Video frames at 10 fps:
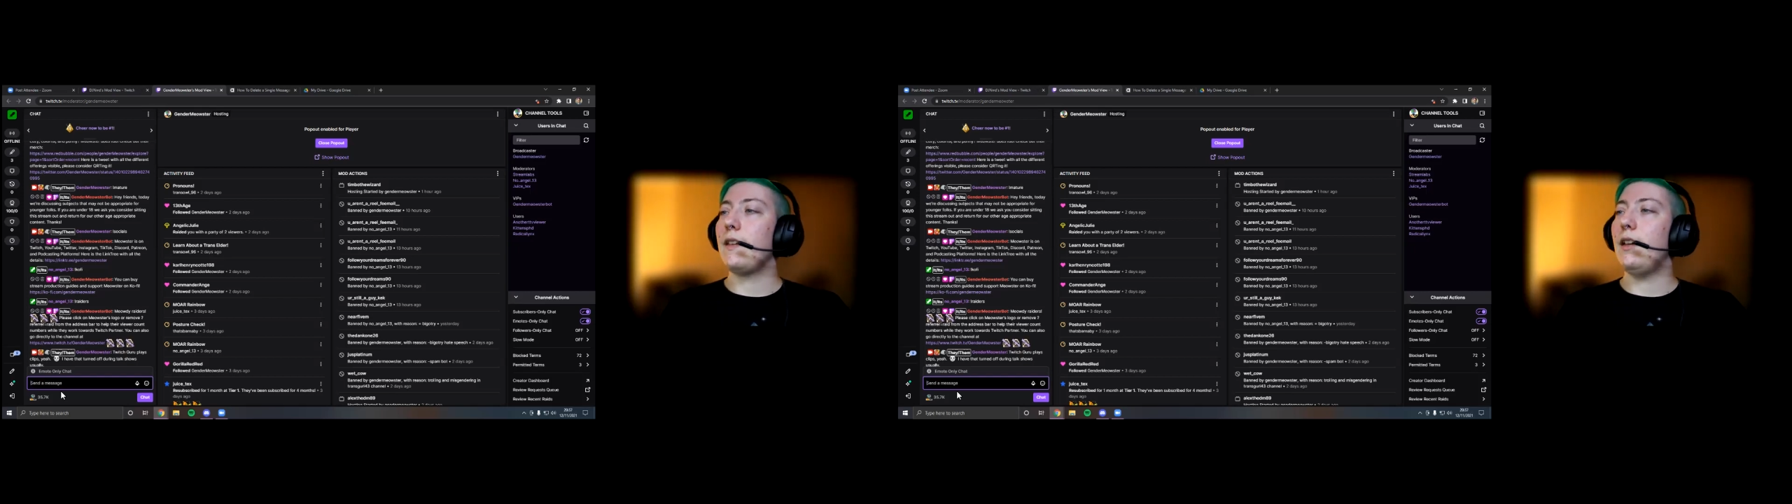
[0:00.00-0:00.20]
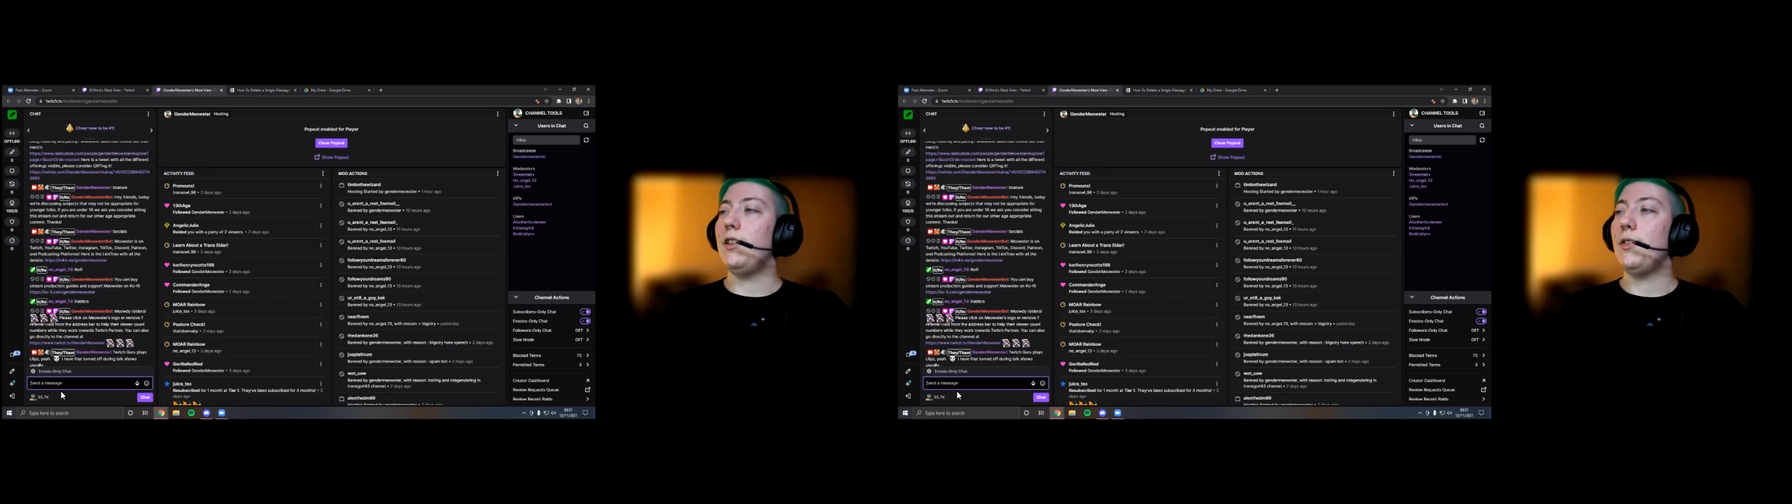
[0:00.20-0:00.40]

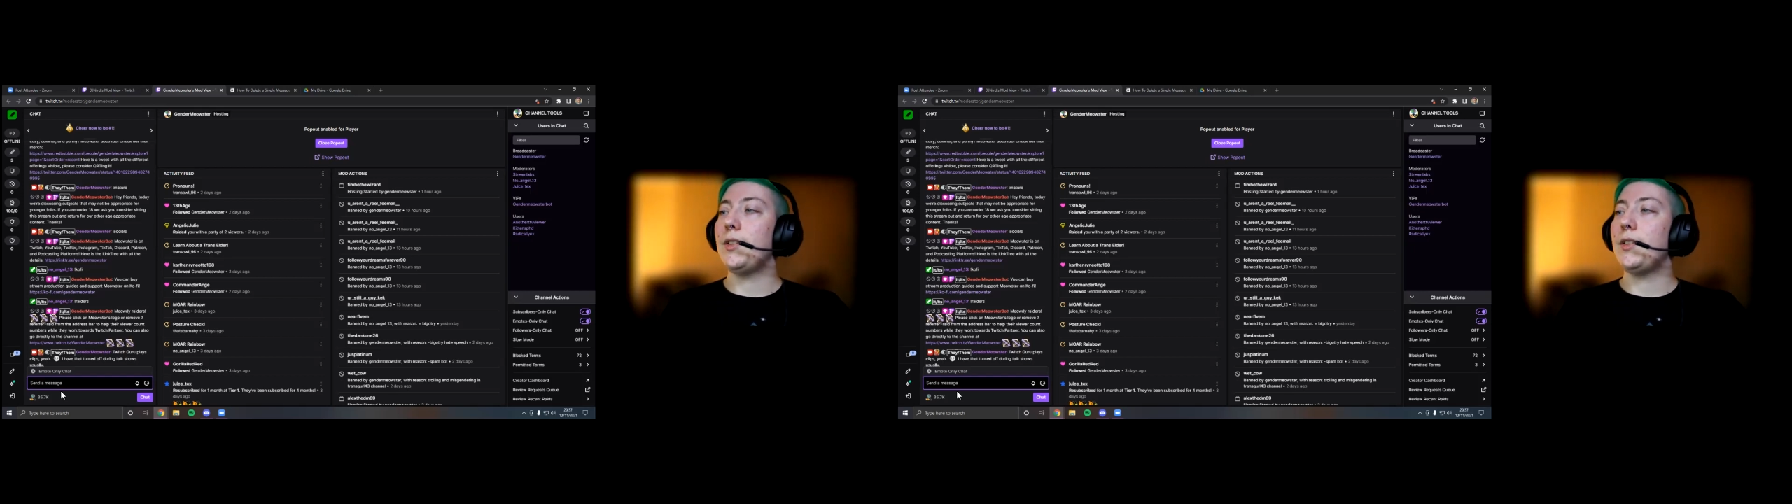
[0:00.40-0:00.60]
Another